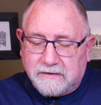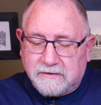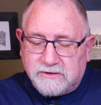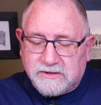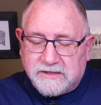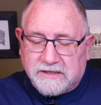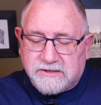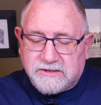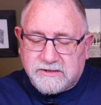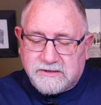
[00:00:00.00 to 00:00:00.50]

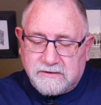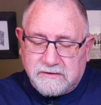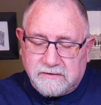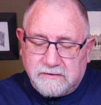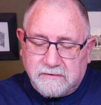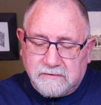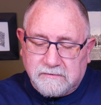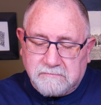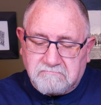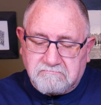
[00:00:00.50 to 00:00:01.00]
just,
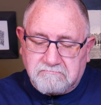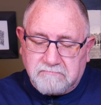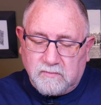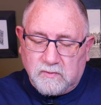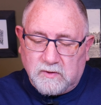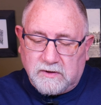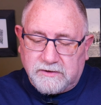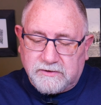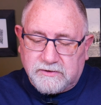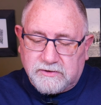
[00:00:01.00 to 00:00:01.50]

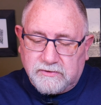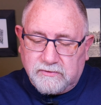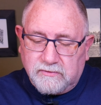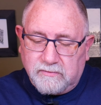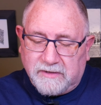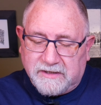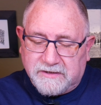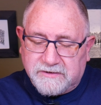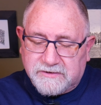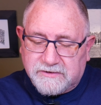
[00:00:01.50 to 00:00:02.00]
what, 2
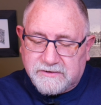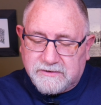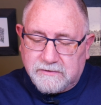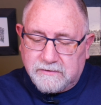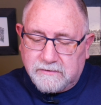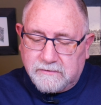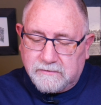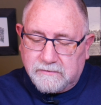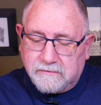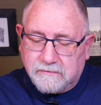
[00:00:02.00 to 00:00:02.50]
months?
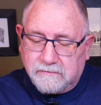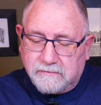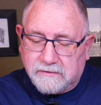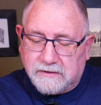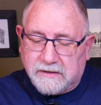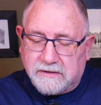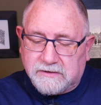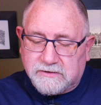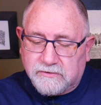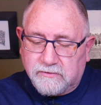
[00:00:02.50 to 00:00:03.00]

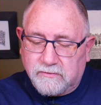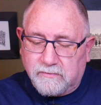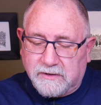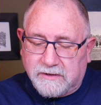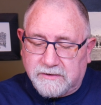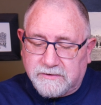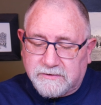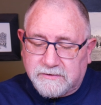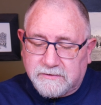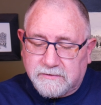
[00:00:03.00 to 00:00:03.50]
Yeah, 2
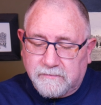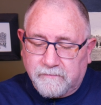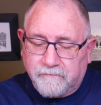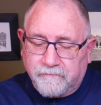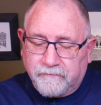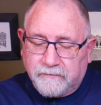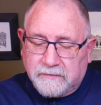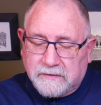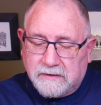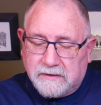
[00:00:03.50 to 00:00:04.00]
months.
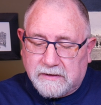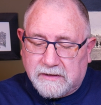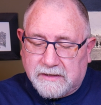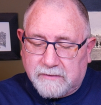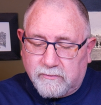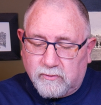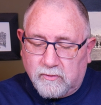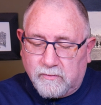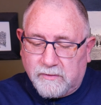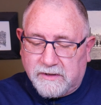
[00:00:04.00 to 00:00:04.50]

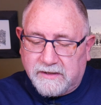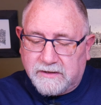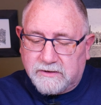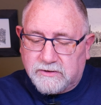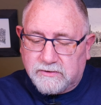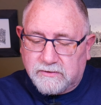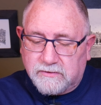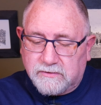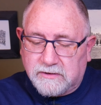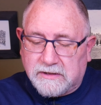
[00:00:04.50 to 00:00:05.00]
April, May,
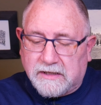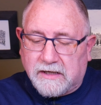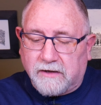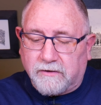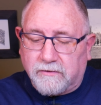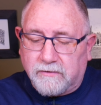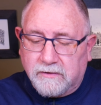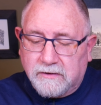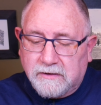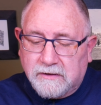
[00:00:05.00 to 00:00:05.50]
June,
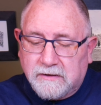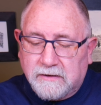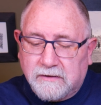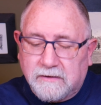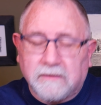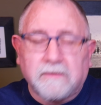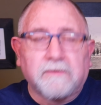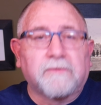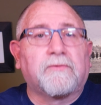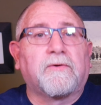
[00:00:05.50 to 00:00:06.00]
no,
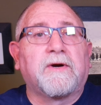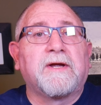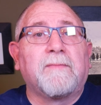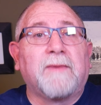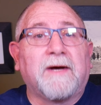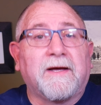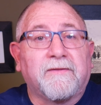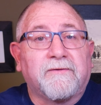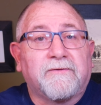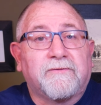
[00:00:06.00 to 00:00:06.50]
3
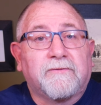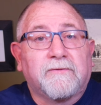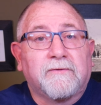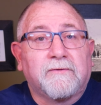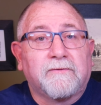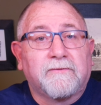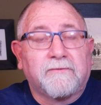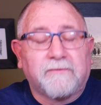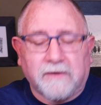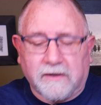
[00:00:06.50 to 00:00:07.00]
months.
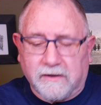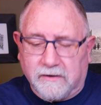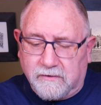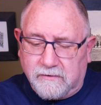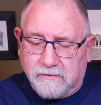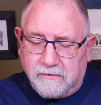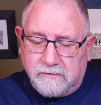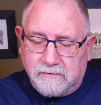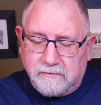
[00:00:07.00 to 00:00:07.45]
So